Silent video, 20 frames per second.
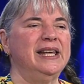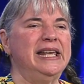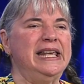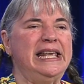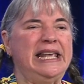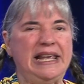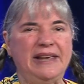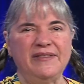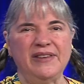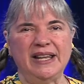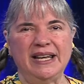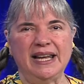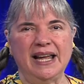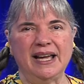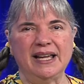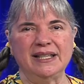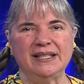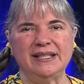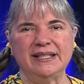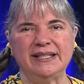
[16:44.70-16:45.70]
even
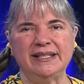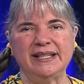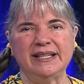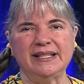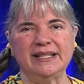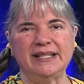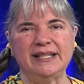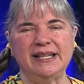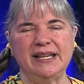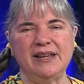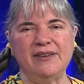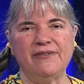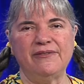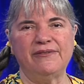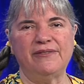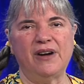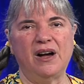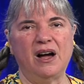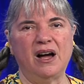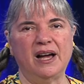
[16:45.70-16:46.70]
at
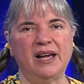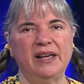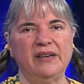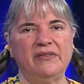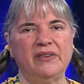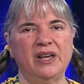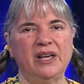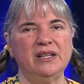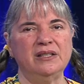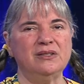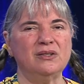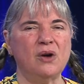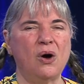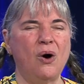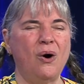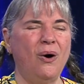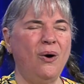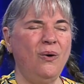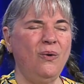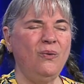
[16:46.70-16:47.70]
65, it's
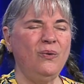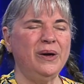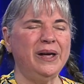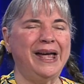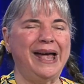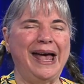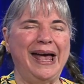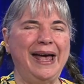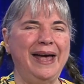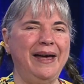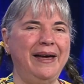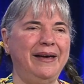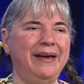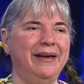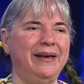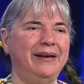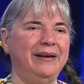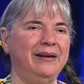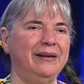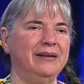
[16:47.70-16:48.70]

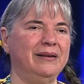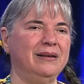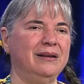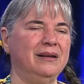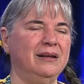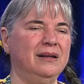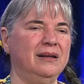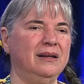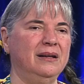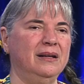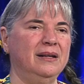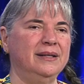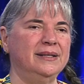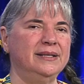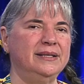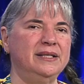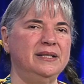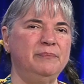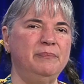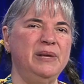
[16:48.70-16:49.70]
okay
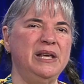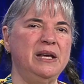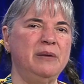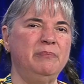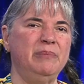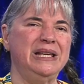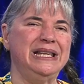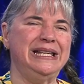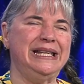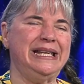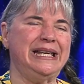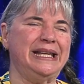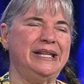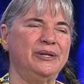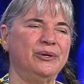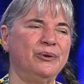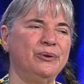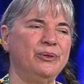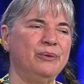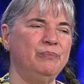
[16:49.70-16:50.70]
to be a
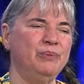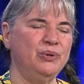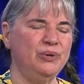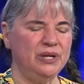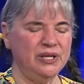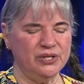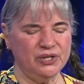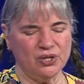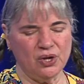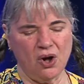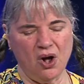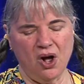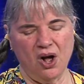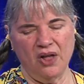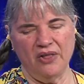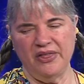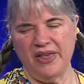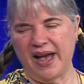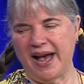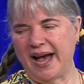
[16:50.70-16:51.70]
beginner. The Buddhists
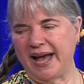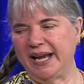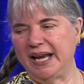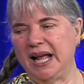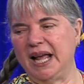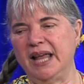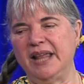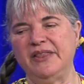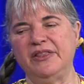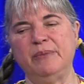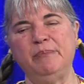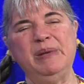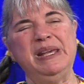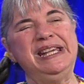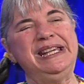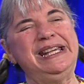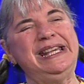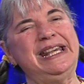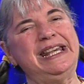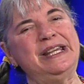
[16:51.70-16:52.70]
call that the
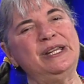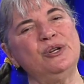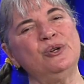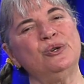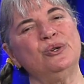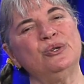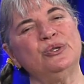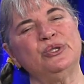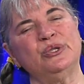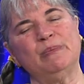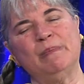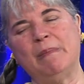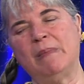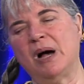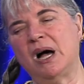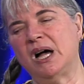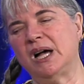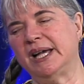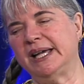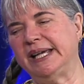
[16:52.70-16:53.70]
beginner's
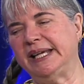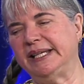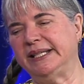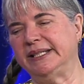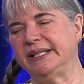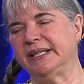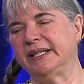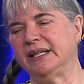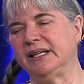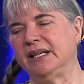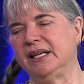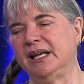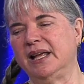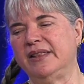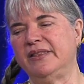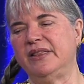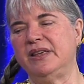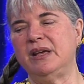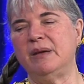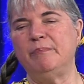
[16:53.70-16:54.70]
mind,
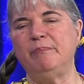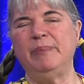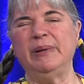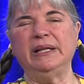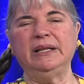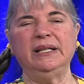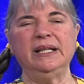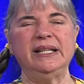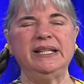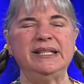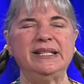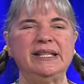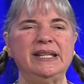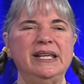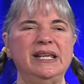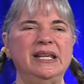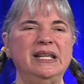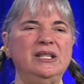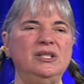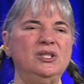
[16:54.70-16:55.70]
the
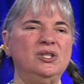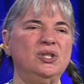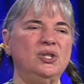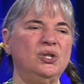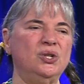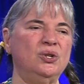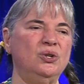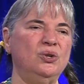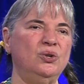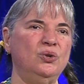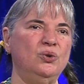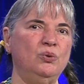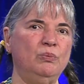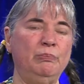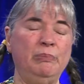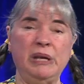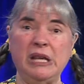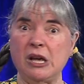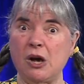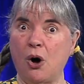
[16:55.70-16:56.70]
ability to
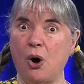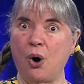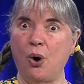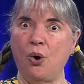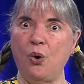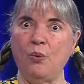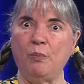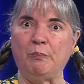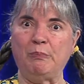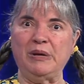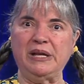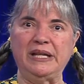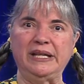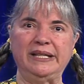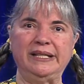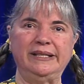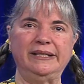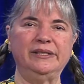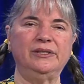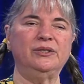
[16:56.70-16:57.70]
be
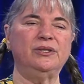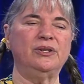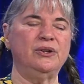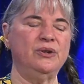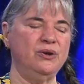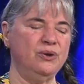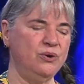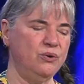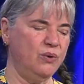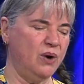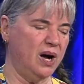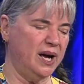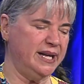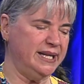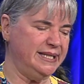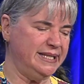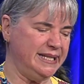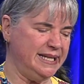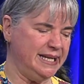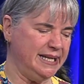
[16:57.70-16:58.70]
open to new
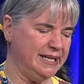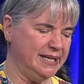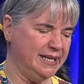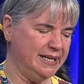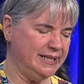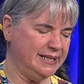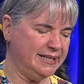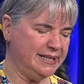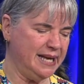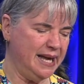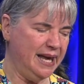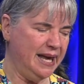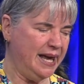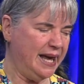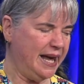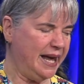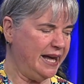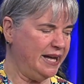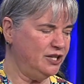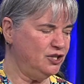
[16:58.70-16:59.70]
ideas
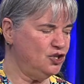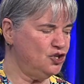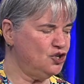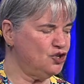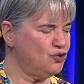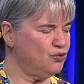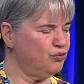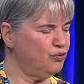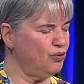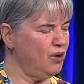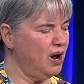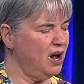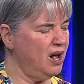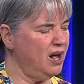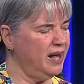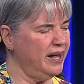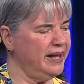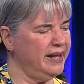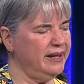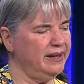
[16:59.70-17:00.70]
and
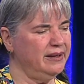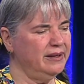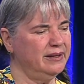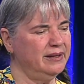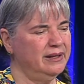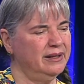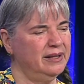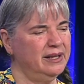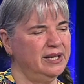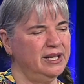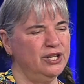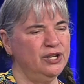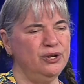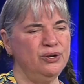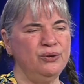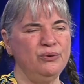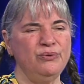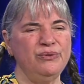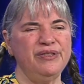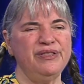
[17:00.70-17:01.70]
try
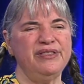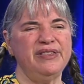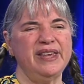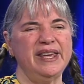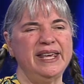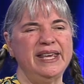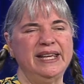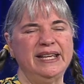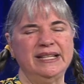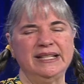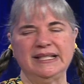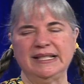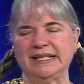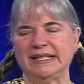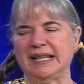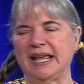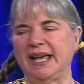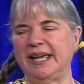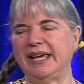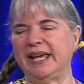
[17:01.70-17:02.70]
new things.
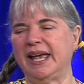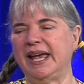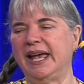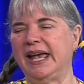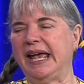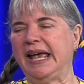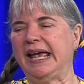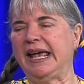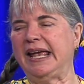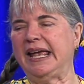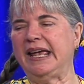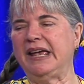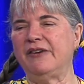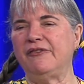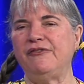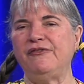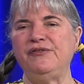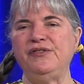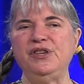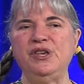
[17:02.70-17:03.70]
Like,
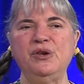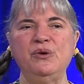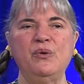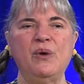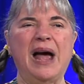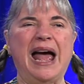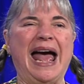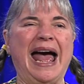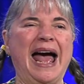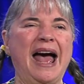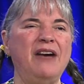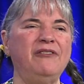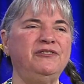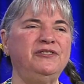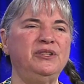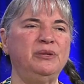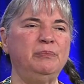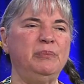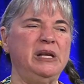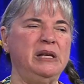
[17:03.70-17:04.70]
if you have
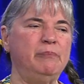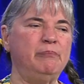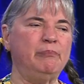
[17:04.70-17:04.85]
to be